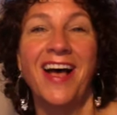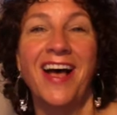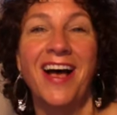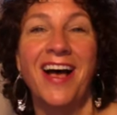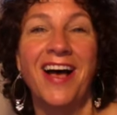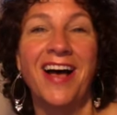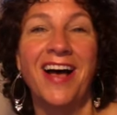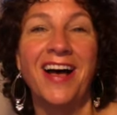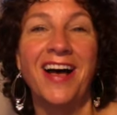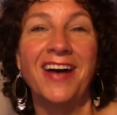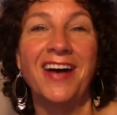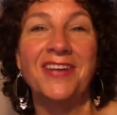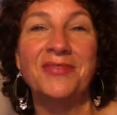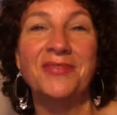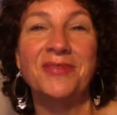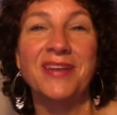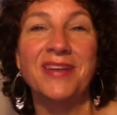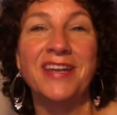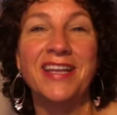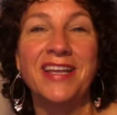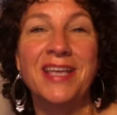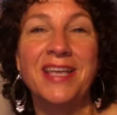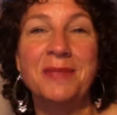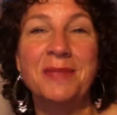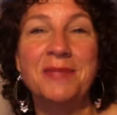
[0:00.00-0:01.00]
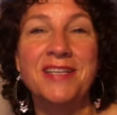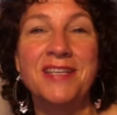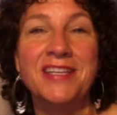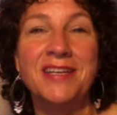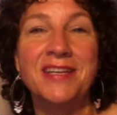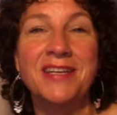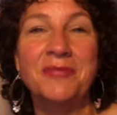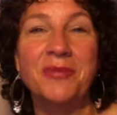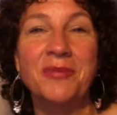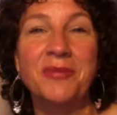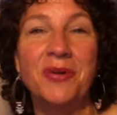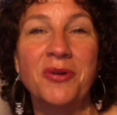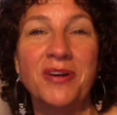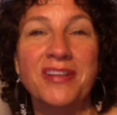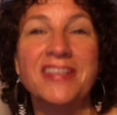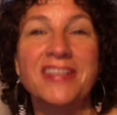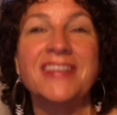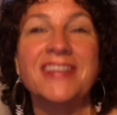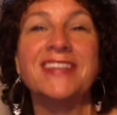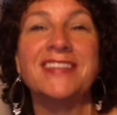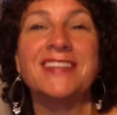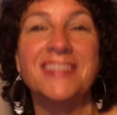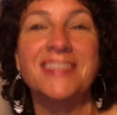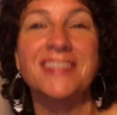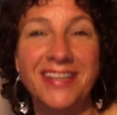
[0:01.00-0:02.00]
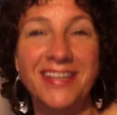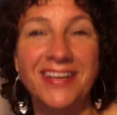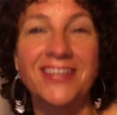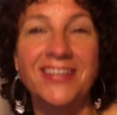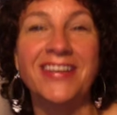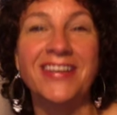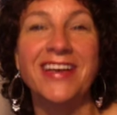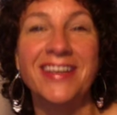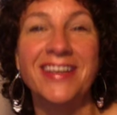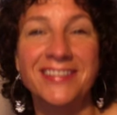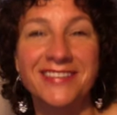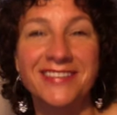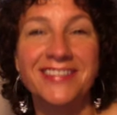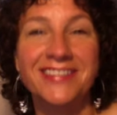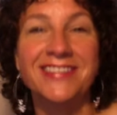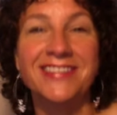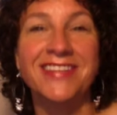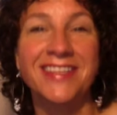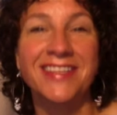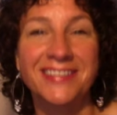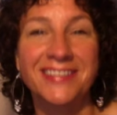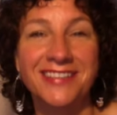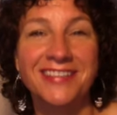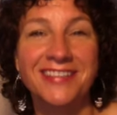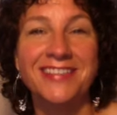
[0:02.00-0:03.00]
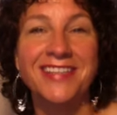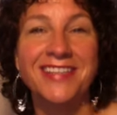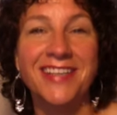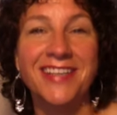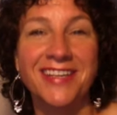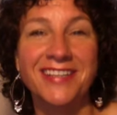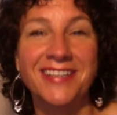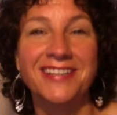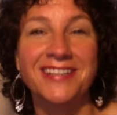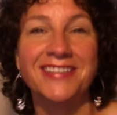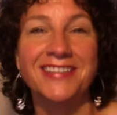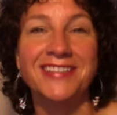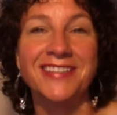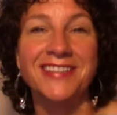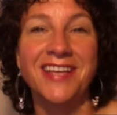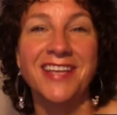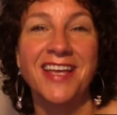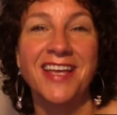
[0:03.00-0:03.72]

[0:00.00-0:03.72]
And it keeps getting more intense. And I go, yes, it does.